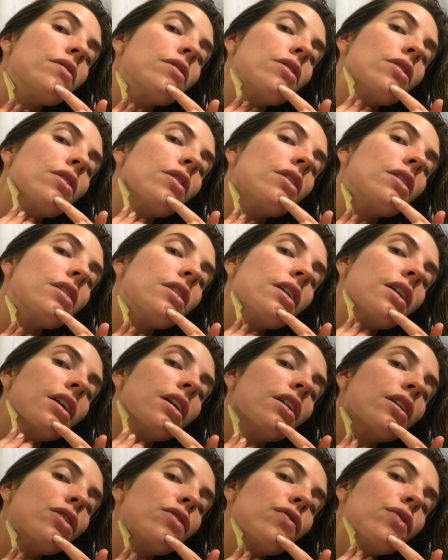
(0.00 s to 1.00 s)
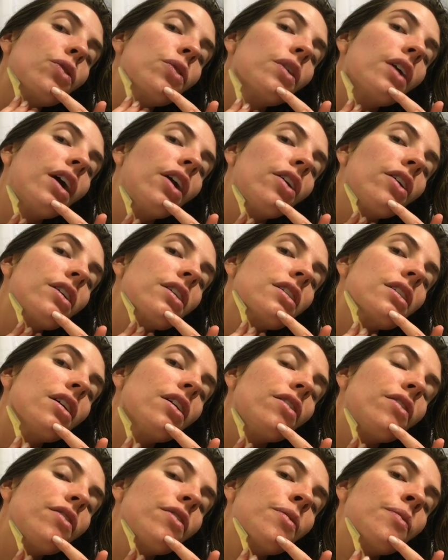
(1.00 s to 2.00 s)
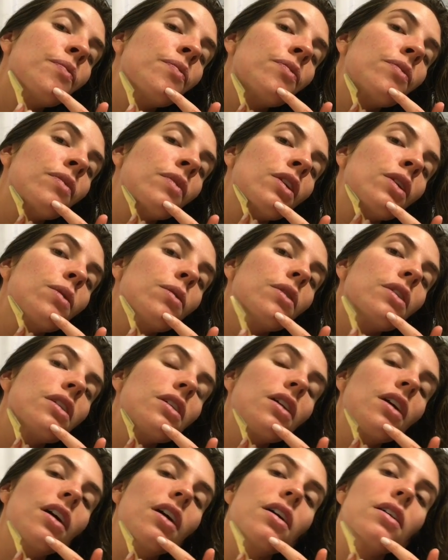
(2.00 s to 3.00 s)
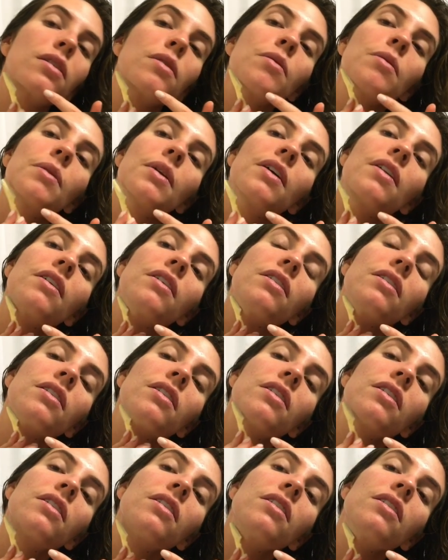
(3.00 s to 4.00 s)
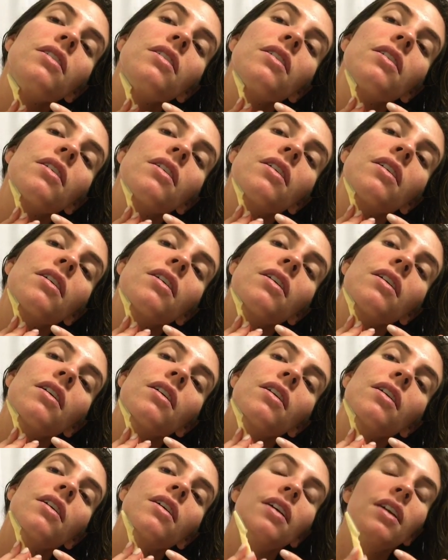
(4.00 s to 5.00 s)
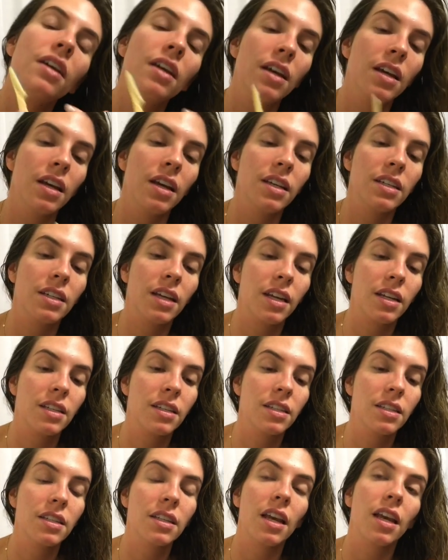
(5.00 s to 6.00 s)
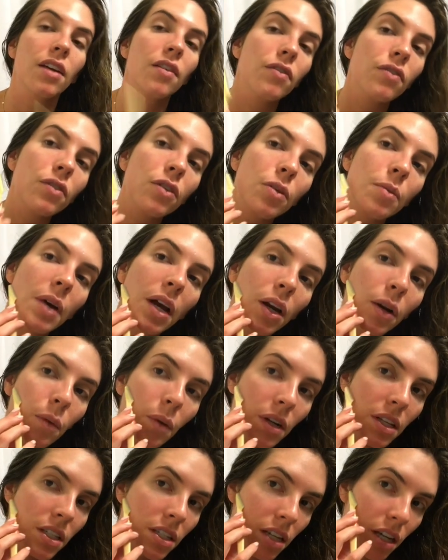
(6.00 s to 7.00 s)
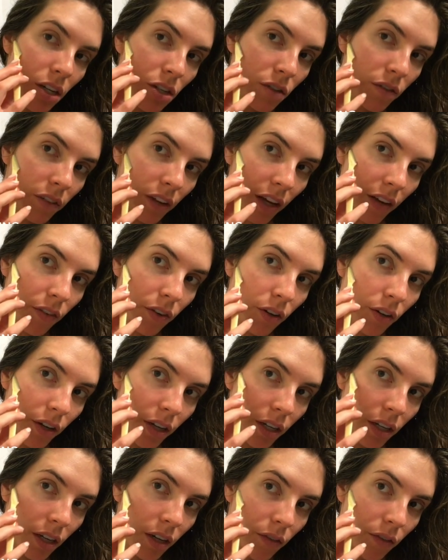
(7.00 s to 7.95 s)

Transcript: So this is like an exfoliator itself. What's awesome about this is that it's safe no matter what stage of life you're in.